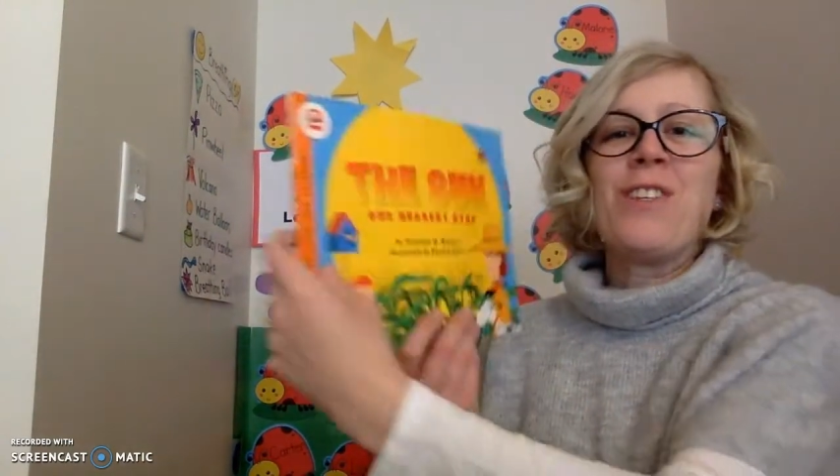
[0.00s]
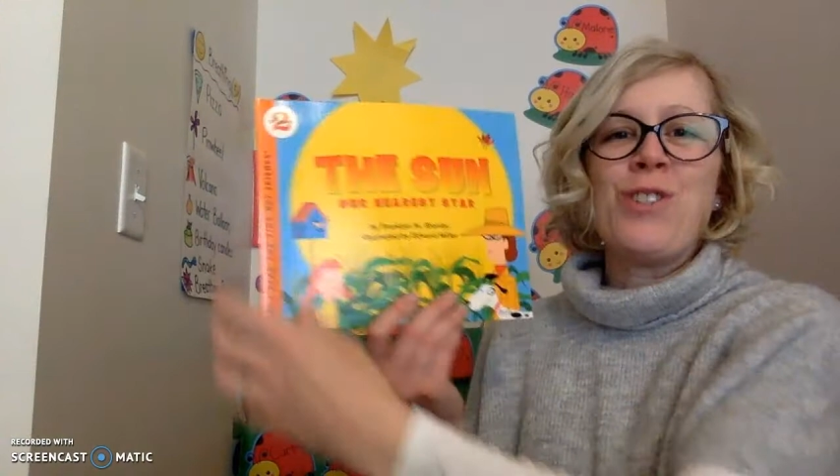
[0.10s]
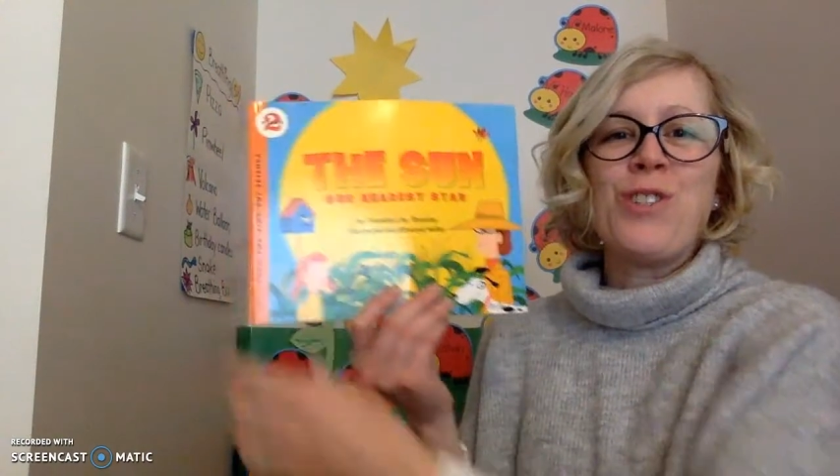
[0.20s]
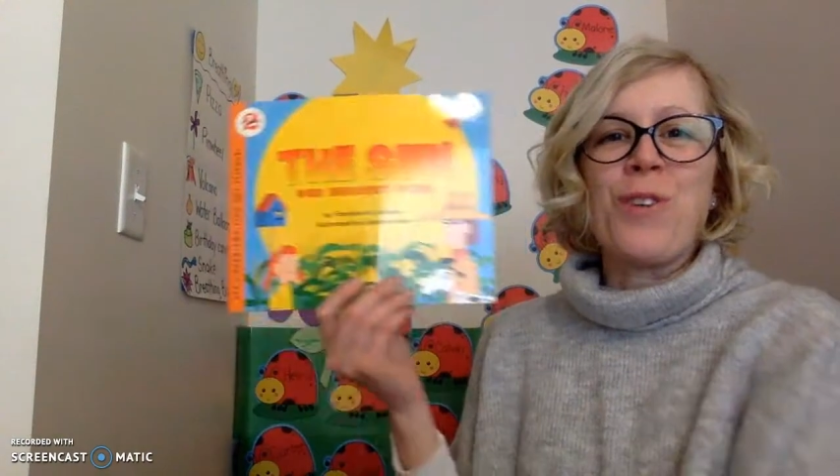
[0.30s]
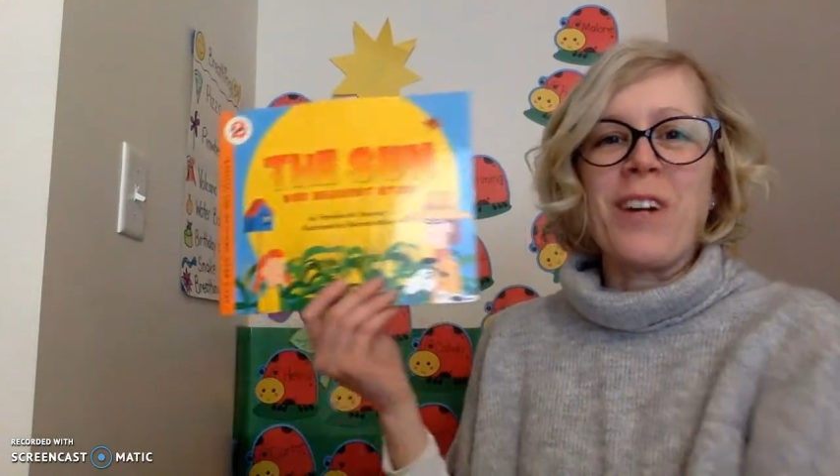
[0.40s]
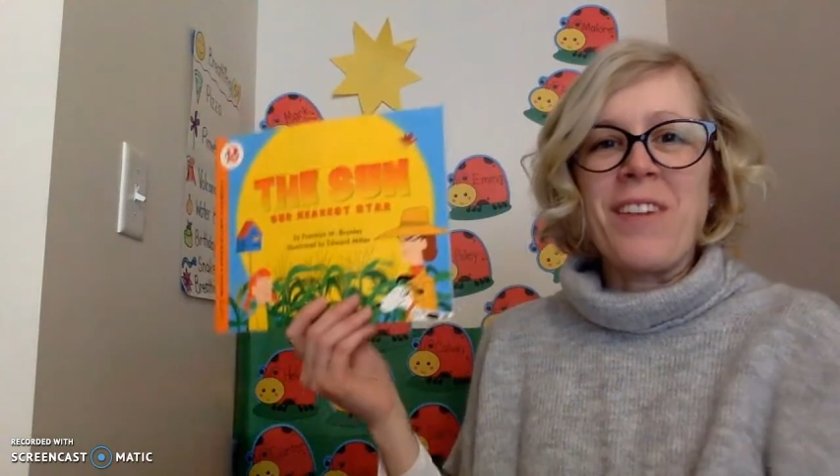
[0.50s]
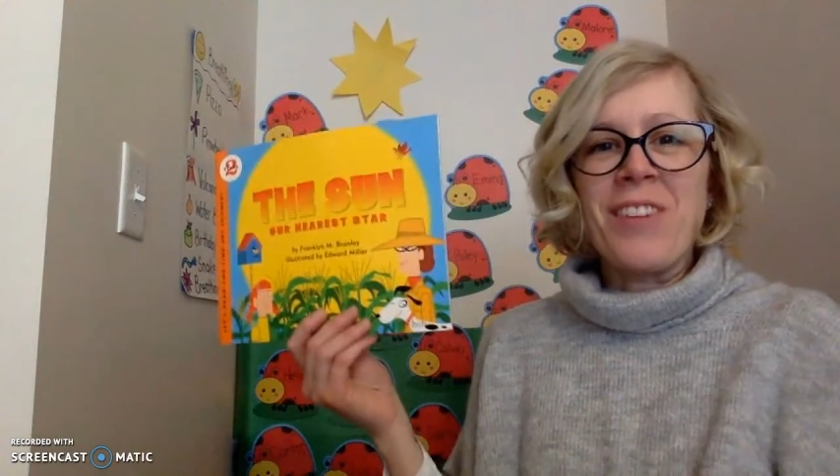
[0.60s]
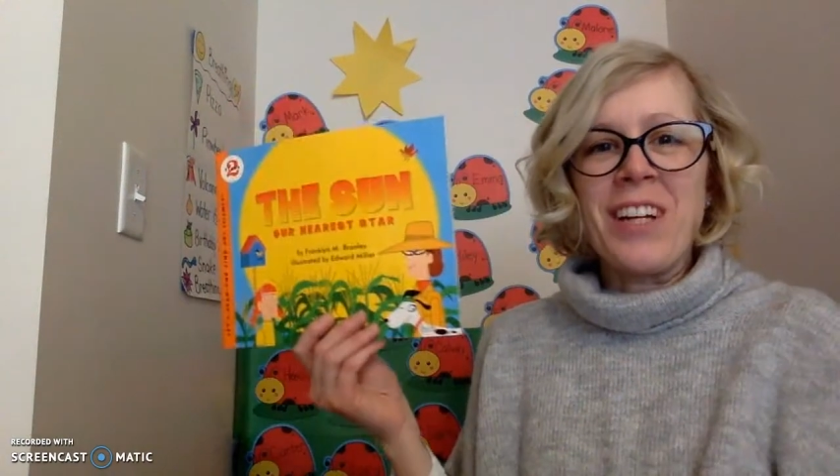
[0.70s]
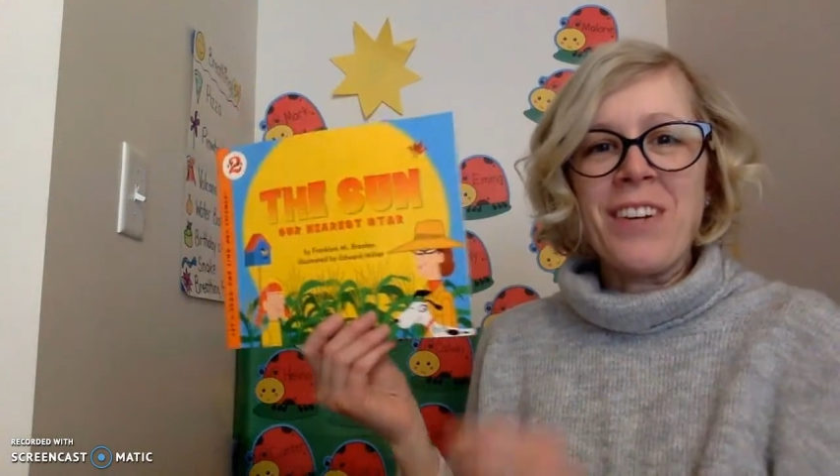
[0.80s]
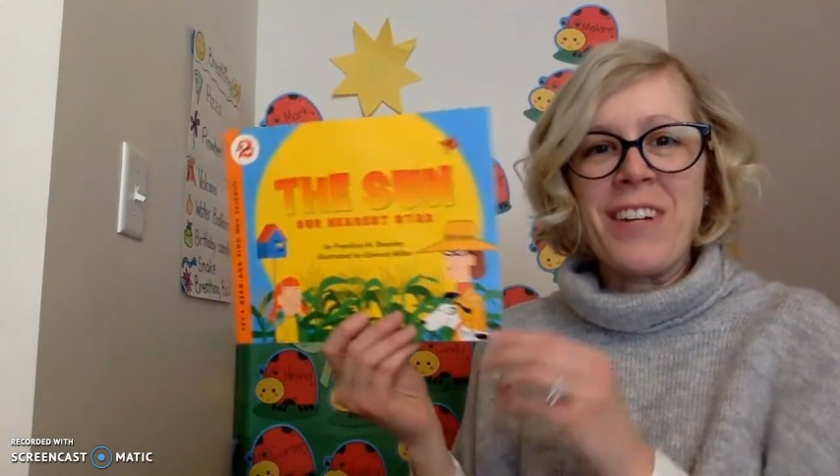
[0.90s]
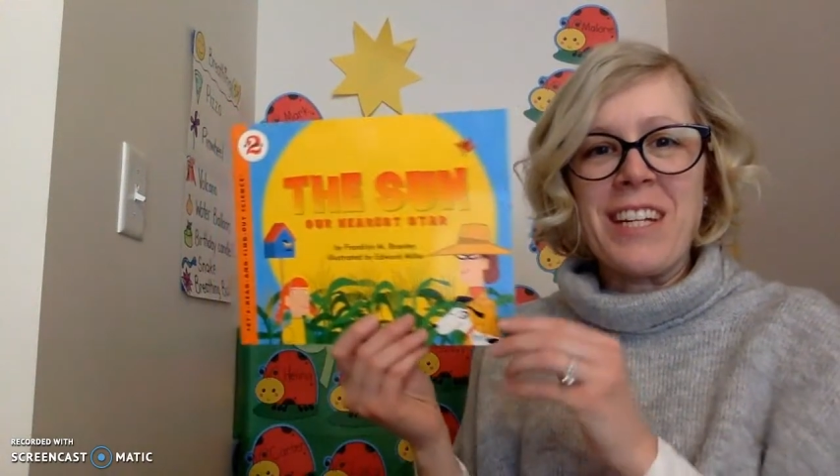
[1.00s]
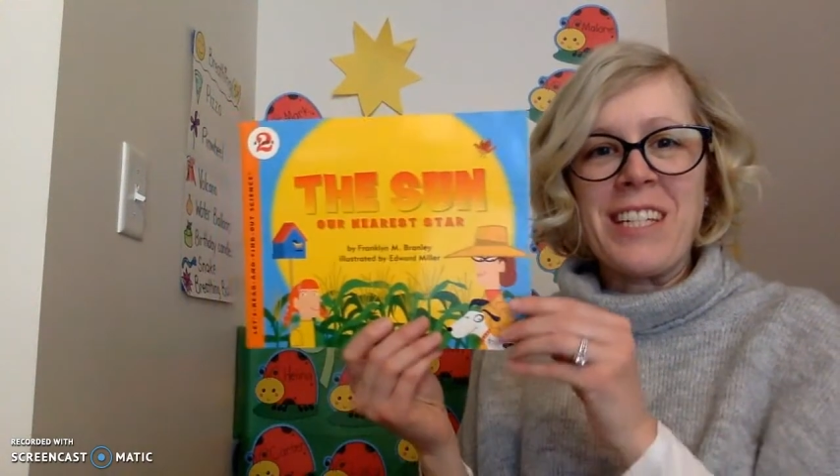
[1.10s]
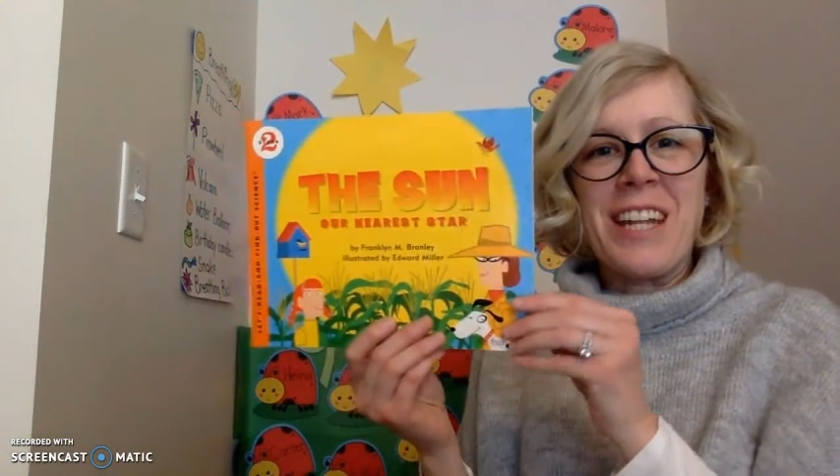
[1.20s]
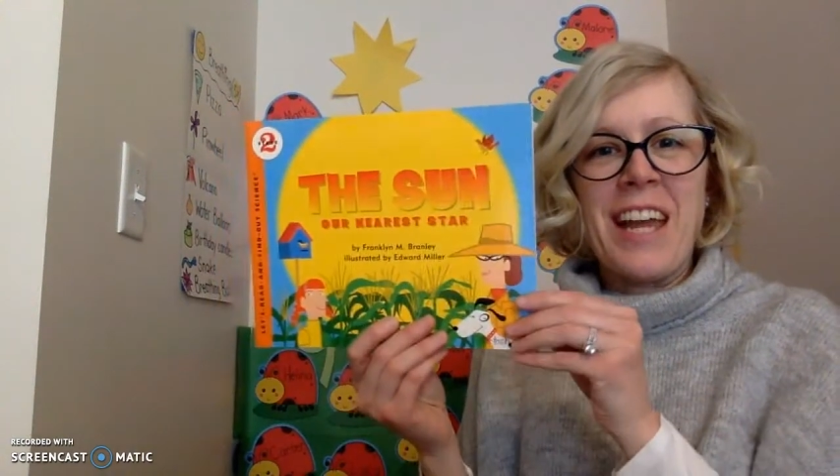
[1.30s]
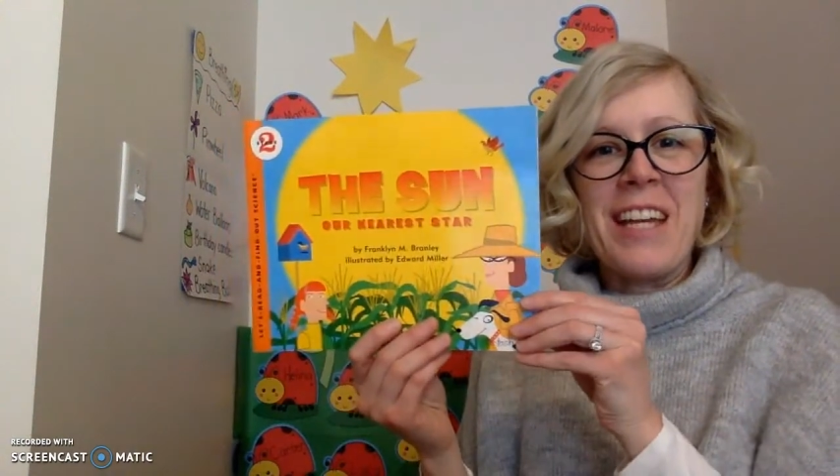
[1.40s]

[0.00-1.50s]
the story I'm going to read today.